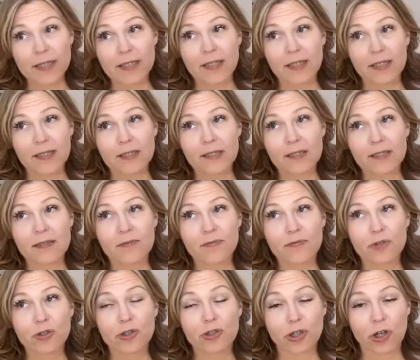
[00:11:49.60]
business
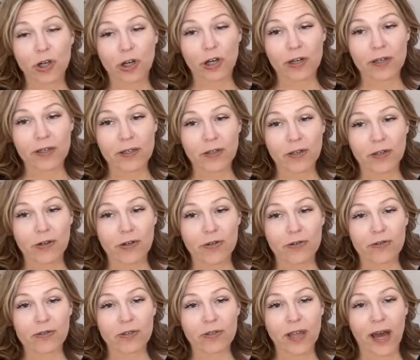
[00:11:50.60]
for sure and
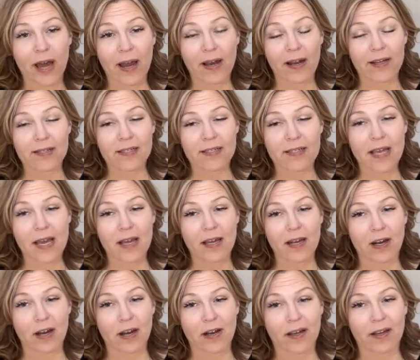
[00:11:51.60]
your that has
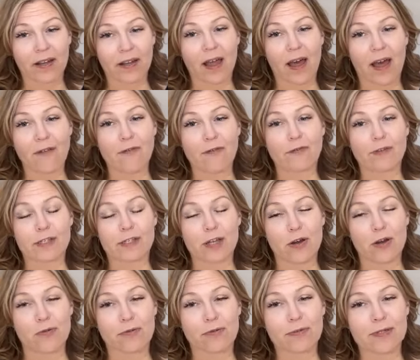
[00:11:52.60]
taken on a life of its
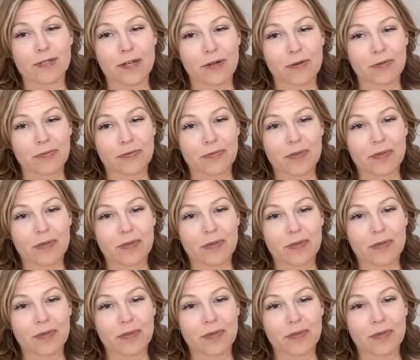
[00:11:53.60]
own so